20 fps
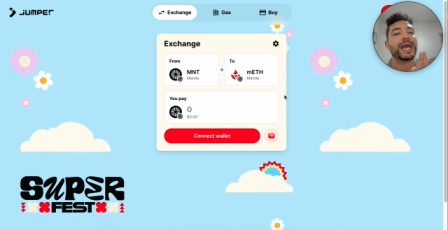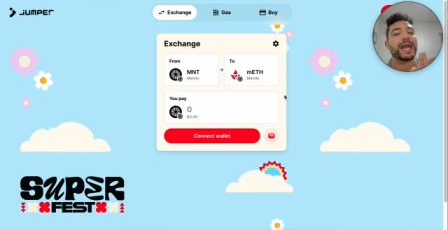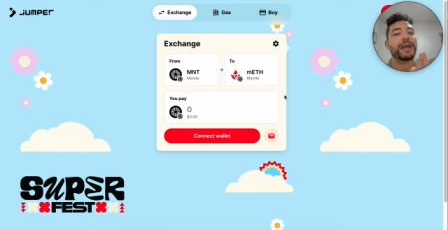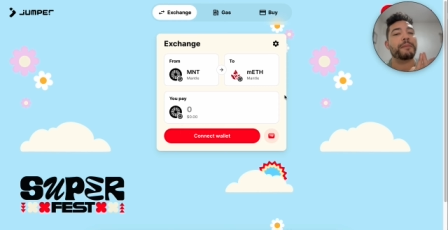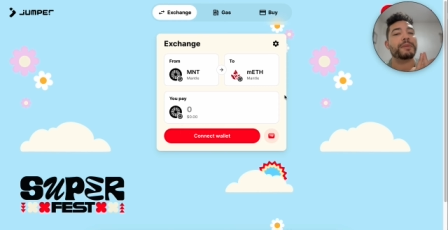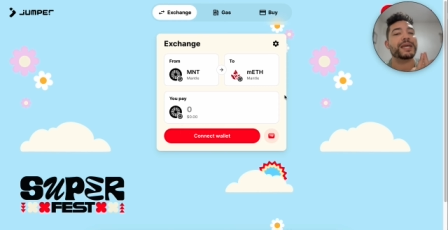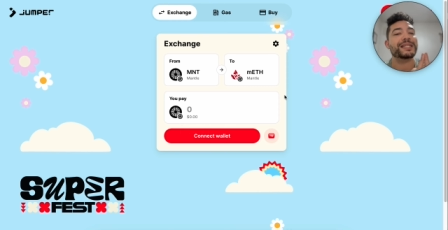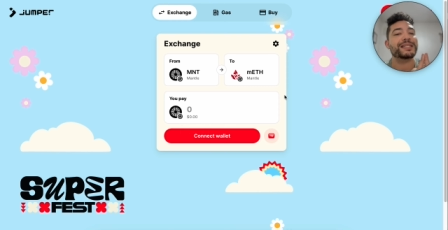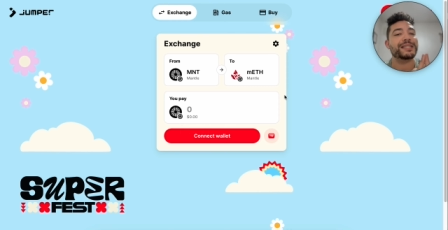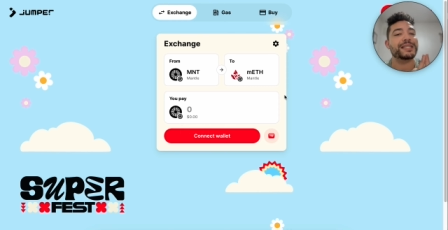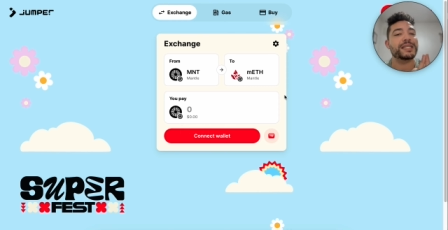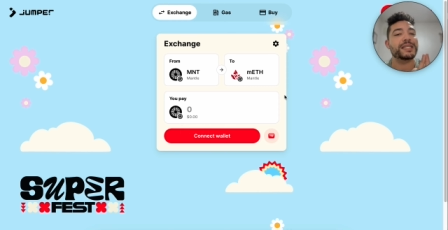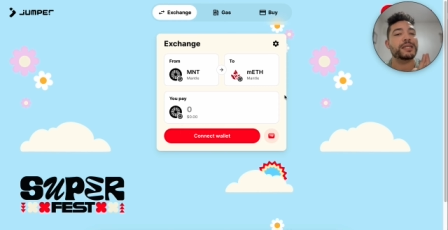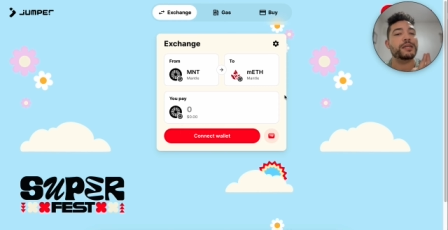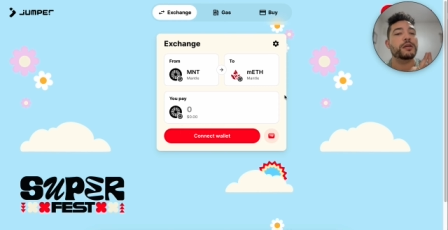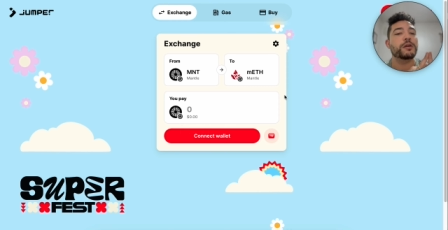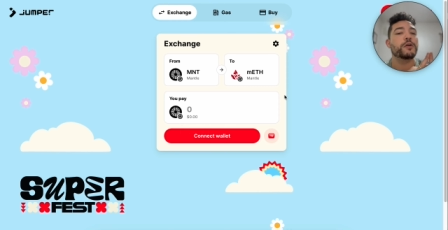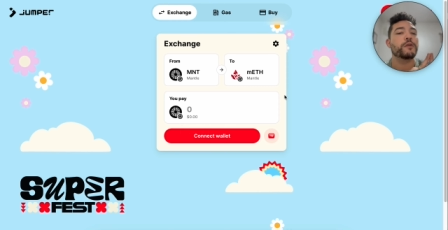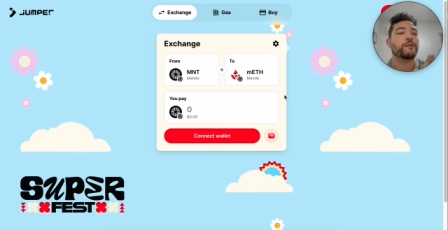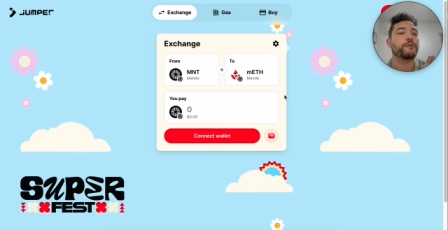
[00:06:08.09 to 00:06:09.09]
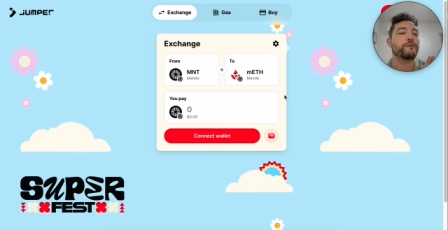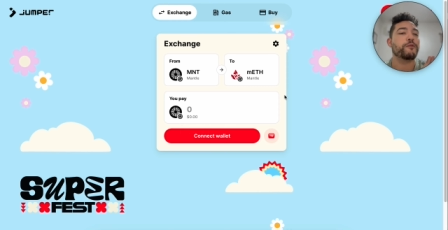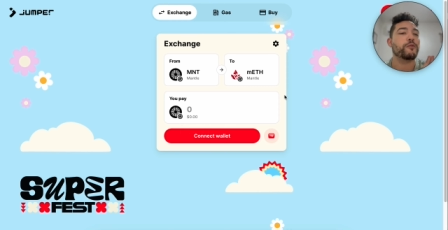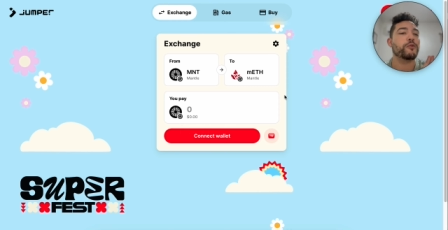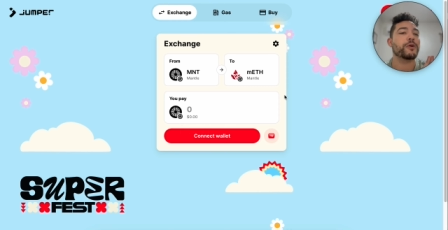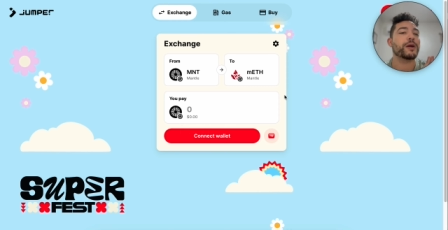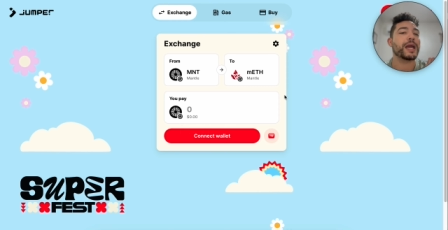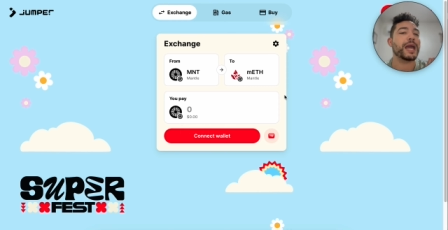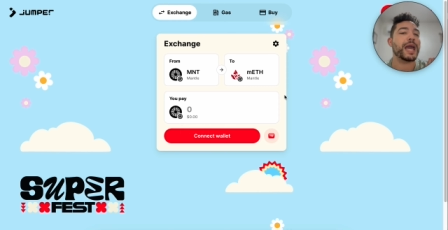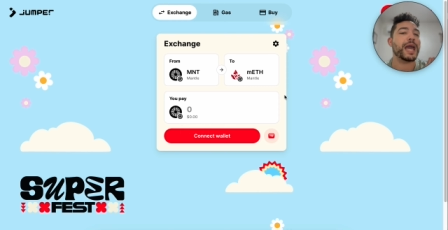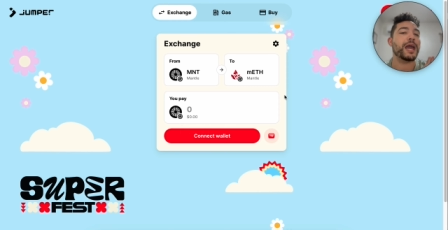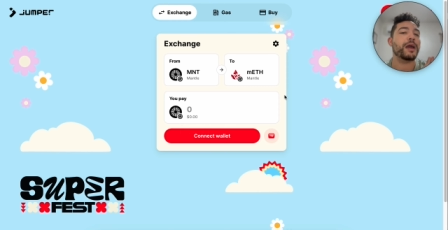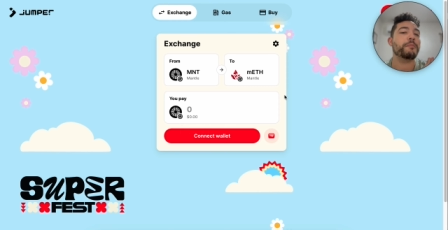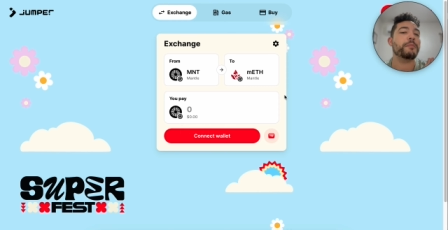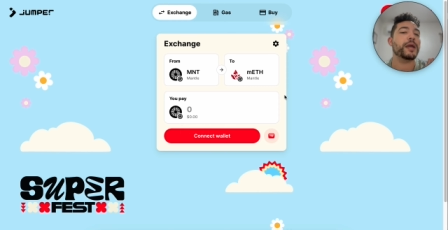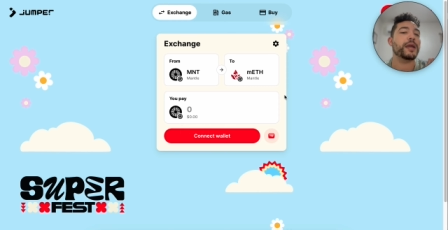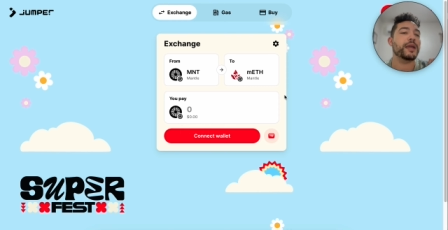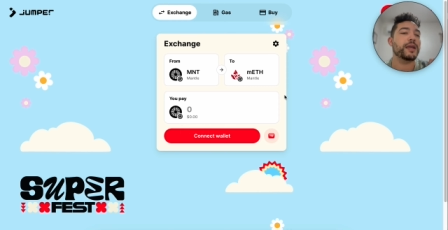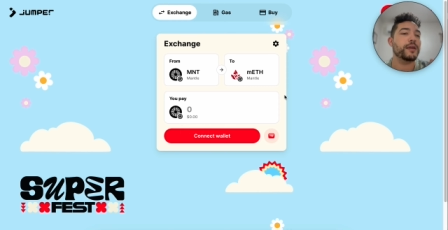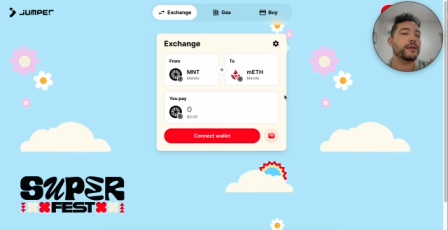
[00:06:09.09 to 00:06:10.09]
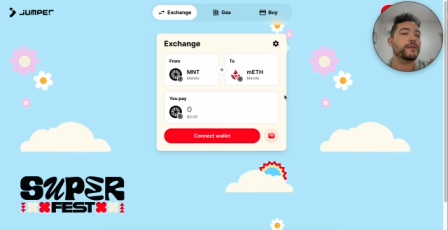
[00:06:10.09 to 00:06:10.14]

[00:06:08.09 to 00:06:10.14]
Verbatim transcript: MNT for M